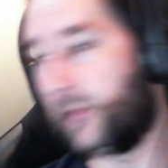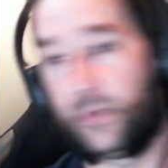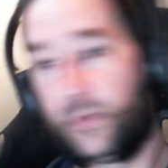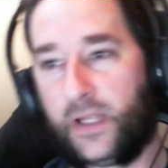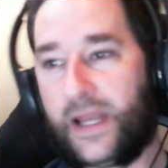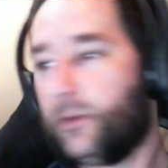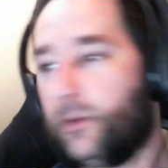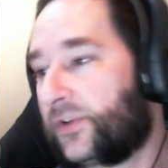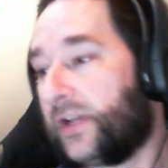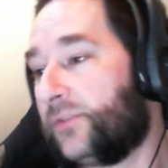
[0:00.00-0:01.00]
now it
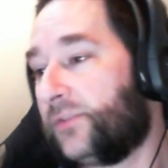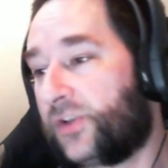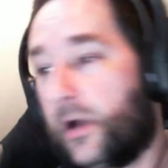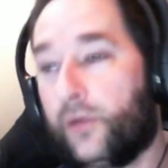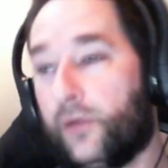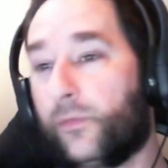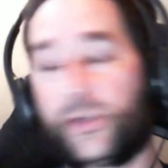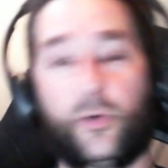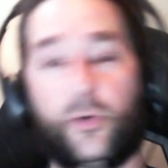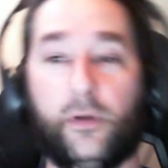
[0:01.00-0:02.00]
looks like I'm just talking over my
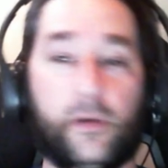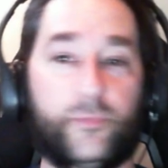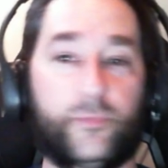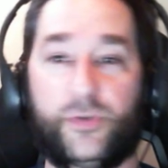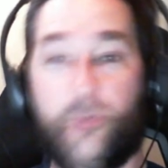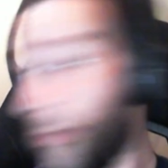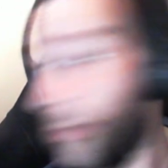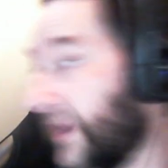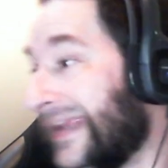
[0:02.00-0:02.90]
shoulder to nobody.